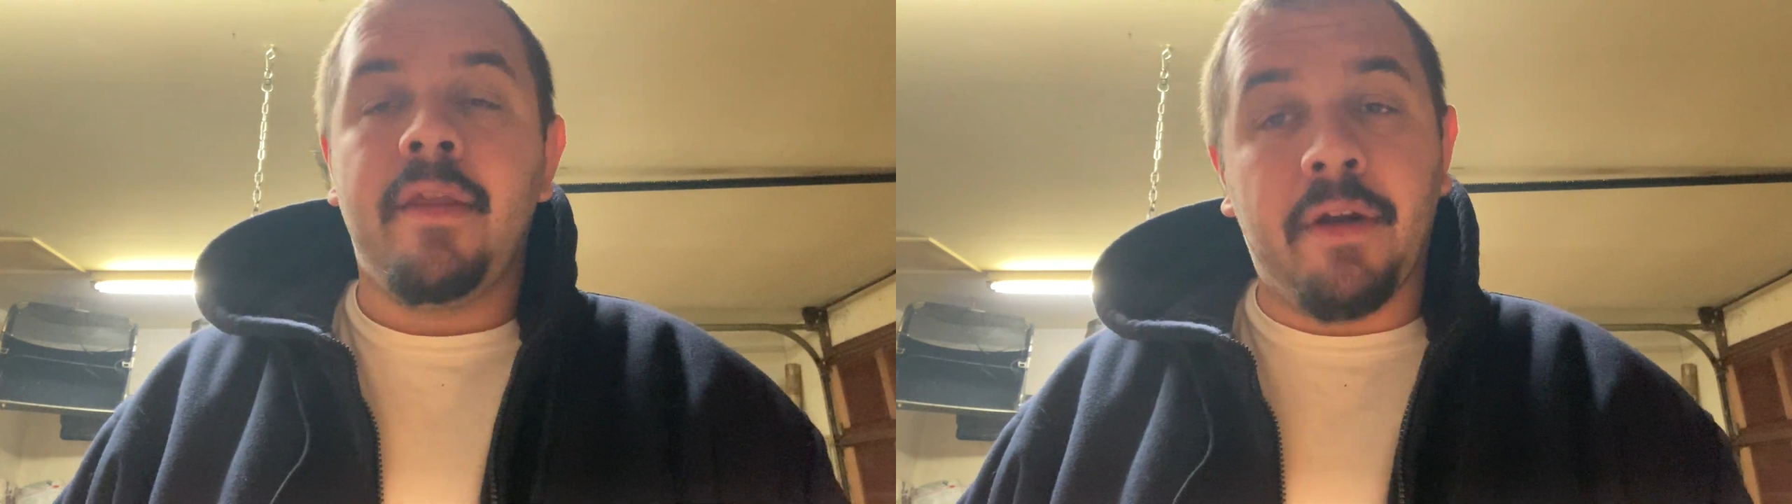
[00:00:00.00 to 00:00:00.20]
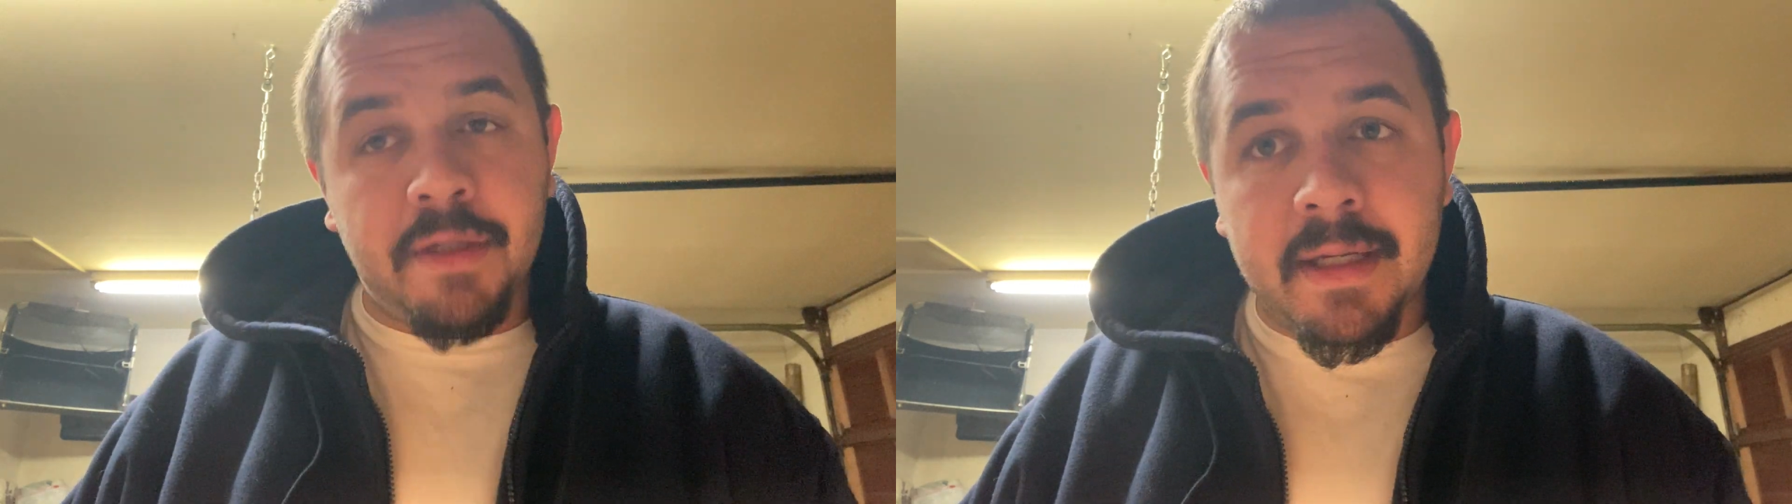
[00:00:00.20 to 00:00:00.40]

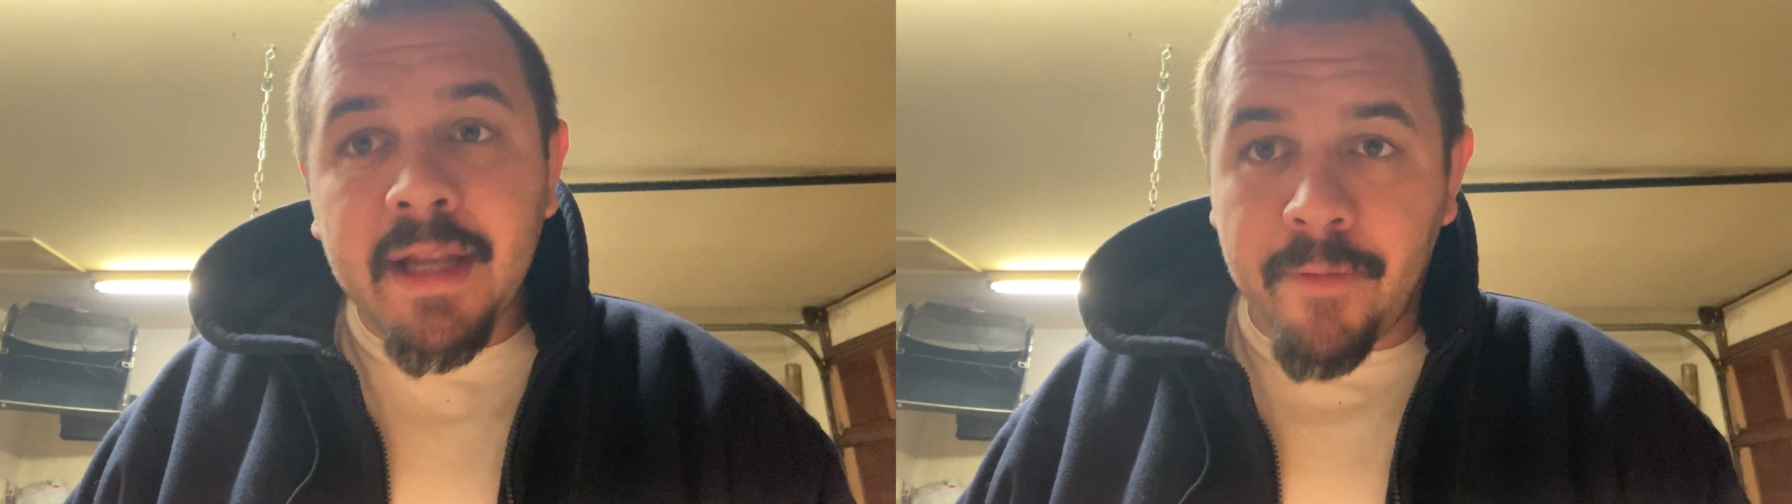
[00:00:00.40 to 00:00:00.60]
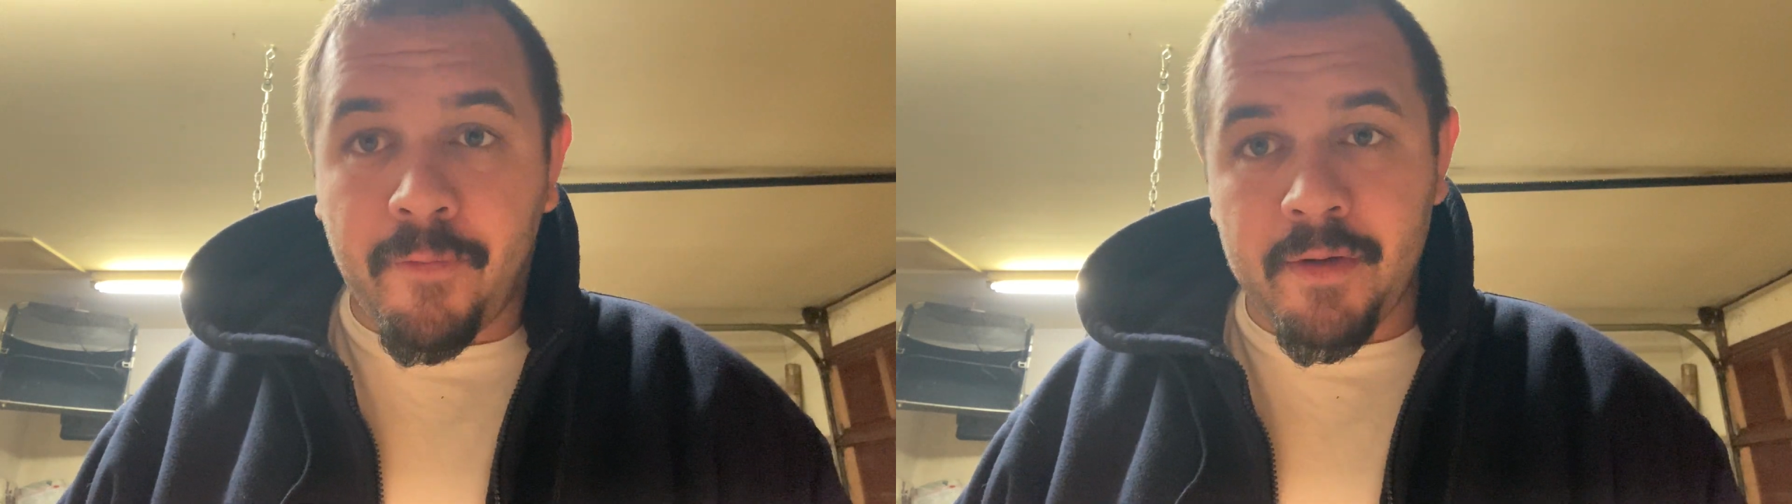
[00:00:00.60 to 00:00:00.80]
There's a
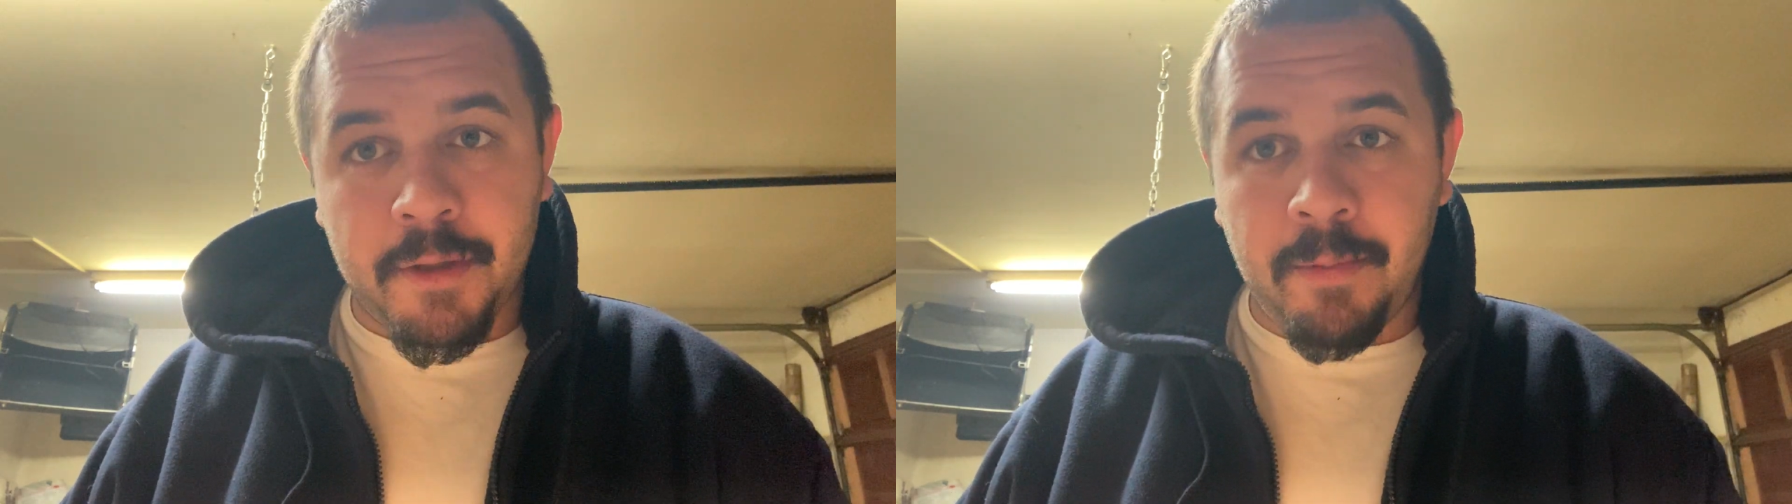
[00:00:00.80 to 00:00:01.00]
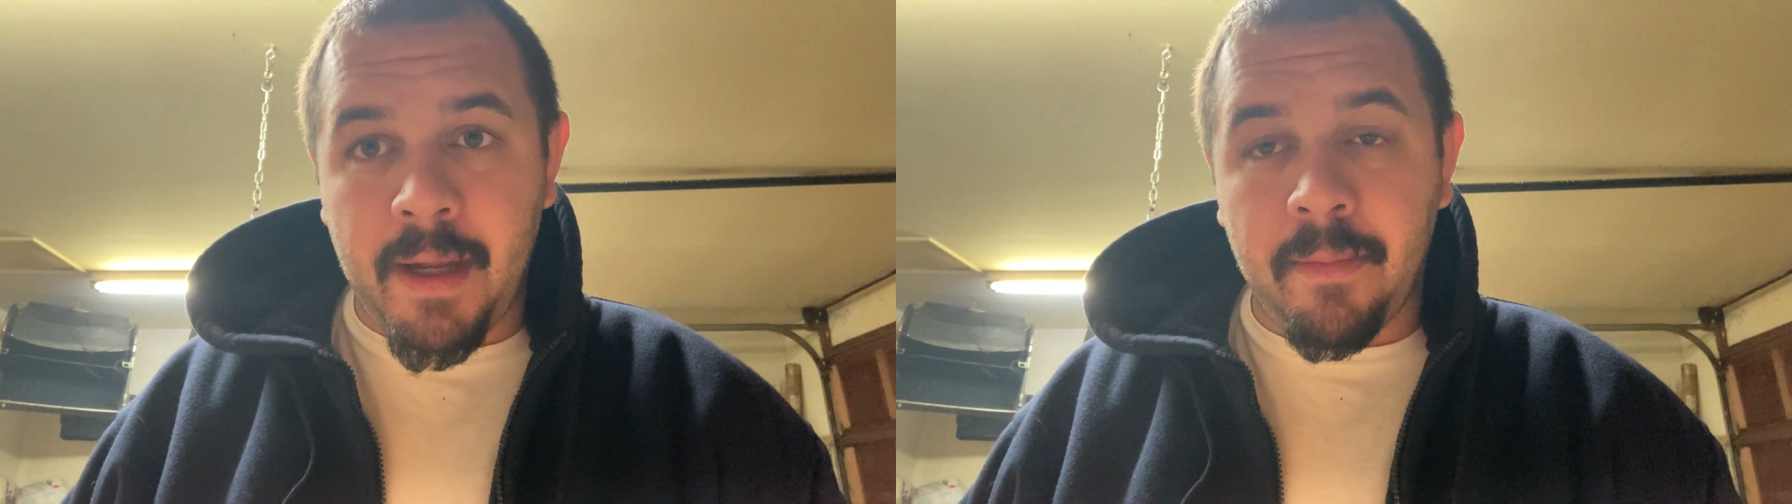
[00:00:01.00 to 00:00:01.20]

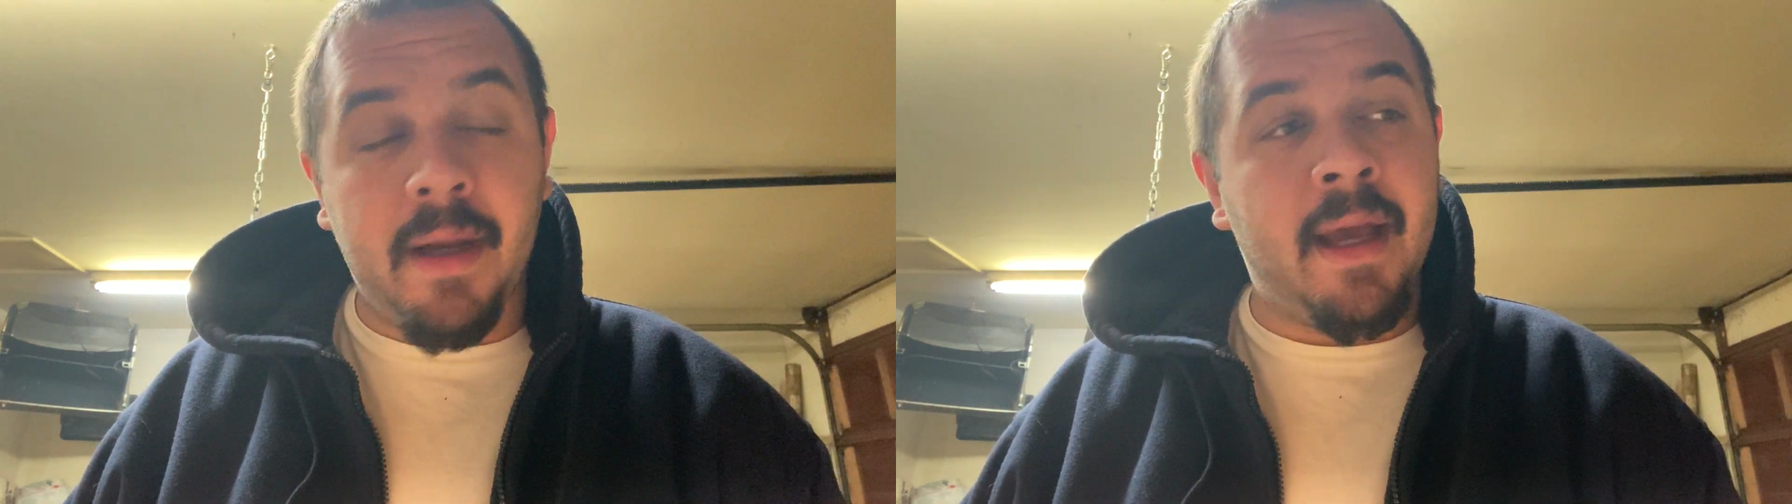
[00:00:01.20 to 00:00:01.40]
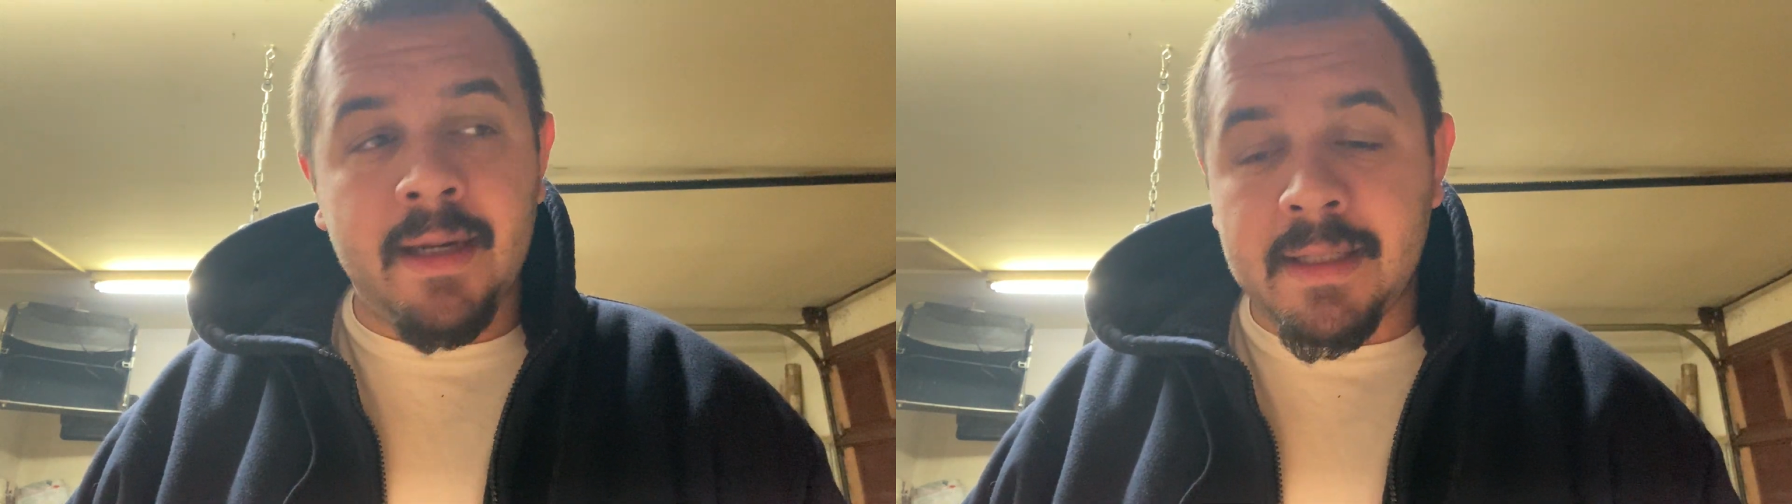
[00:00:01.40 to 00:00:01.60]
difference,
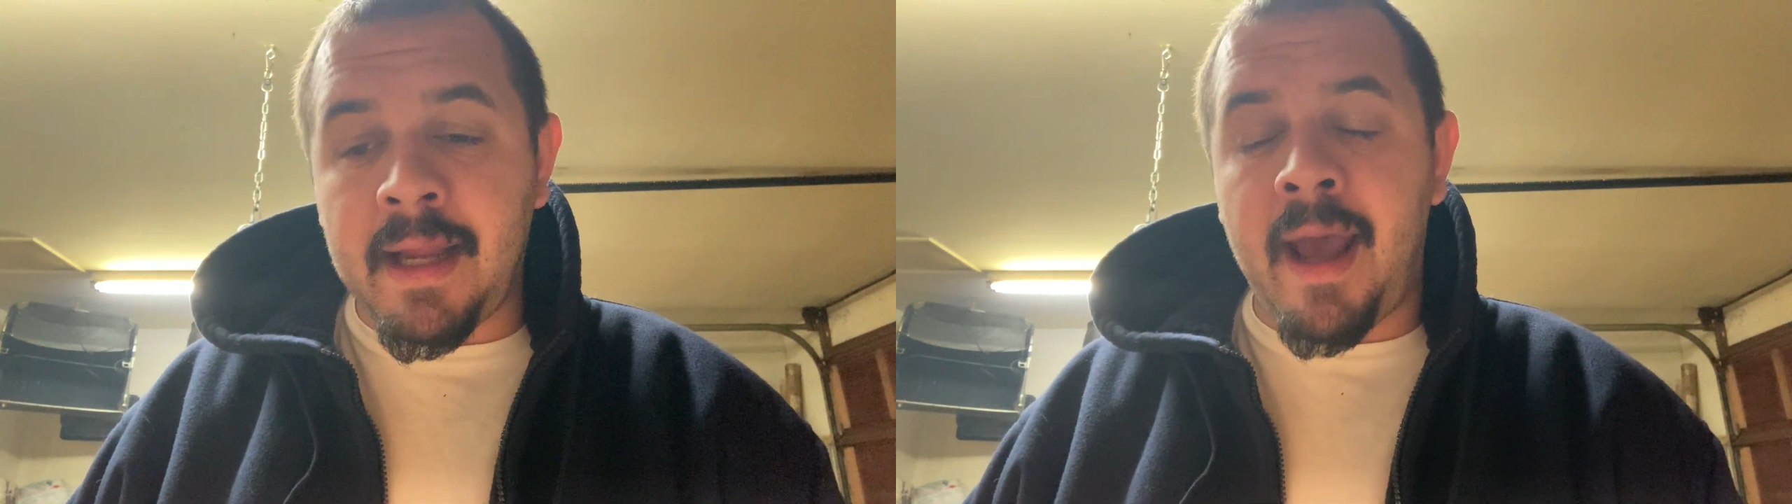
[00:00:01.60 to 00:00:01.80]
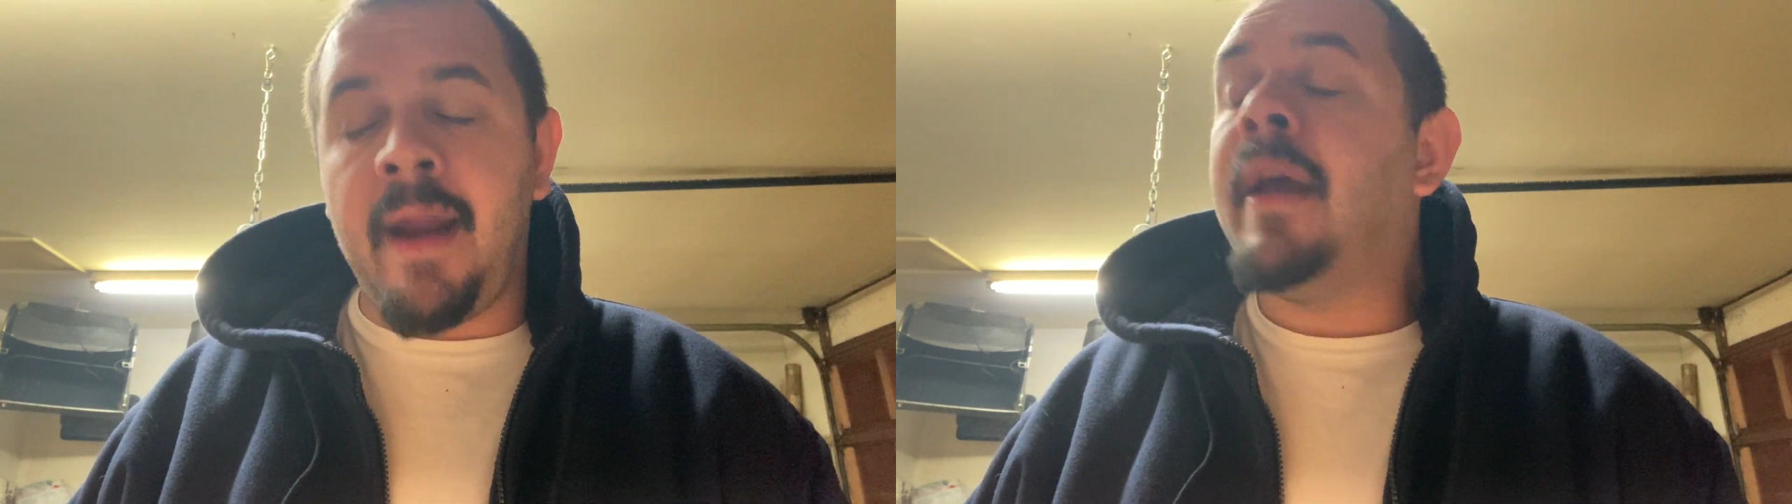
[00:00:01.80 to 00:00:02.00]
people. You
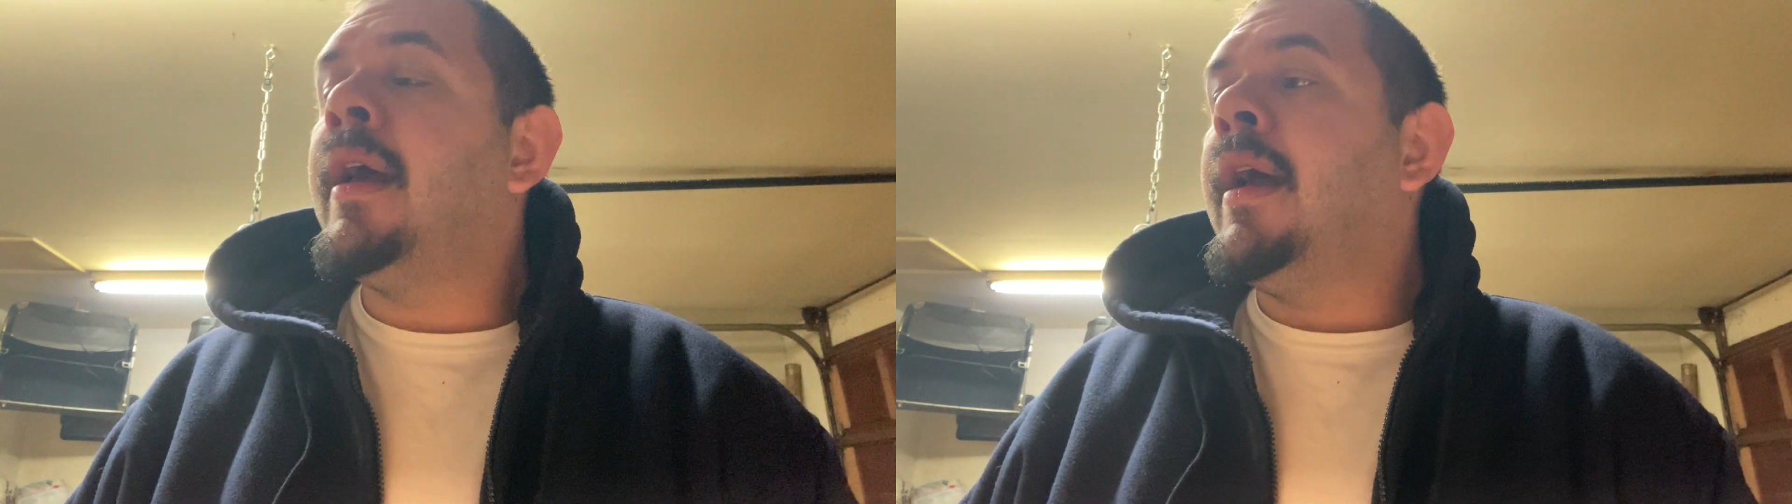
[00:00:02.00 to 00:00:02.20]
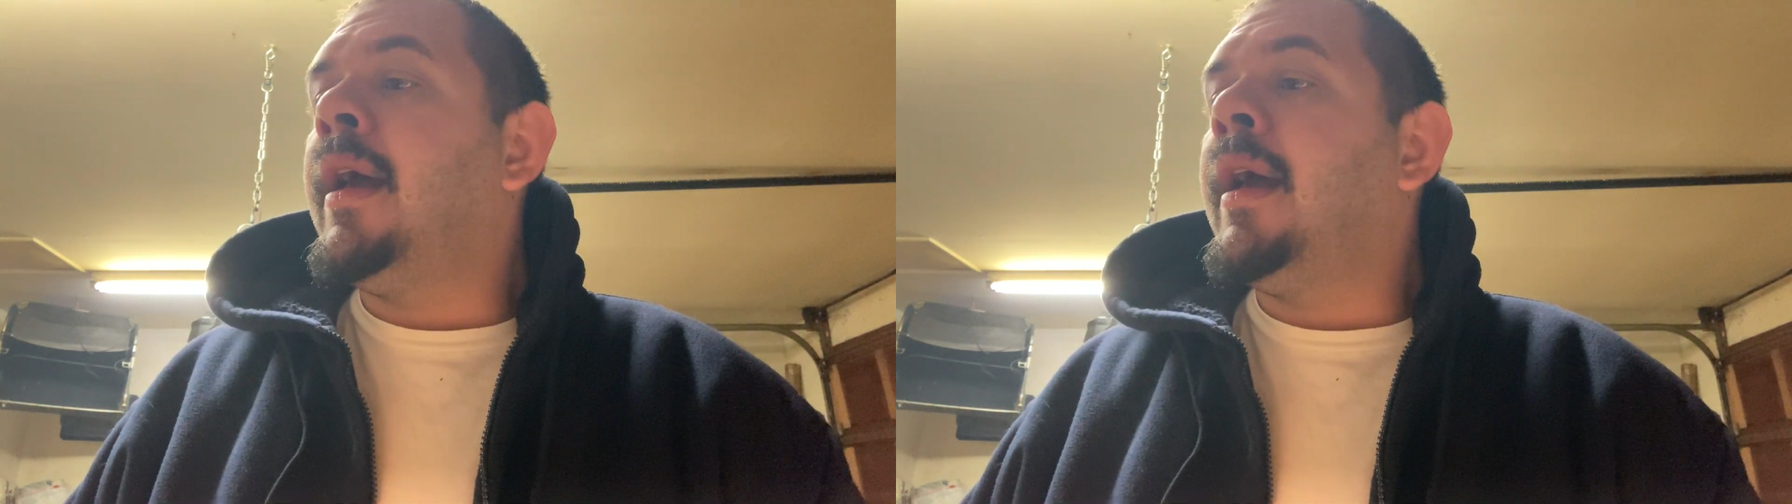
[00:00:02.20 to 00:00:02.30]
understand?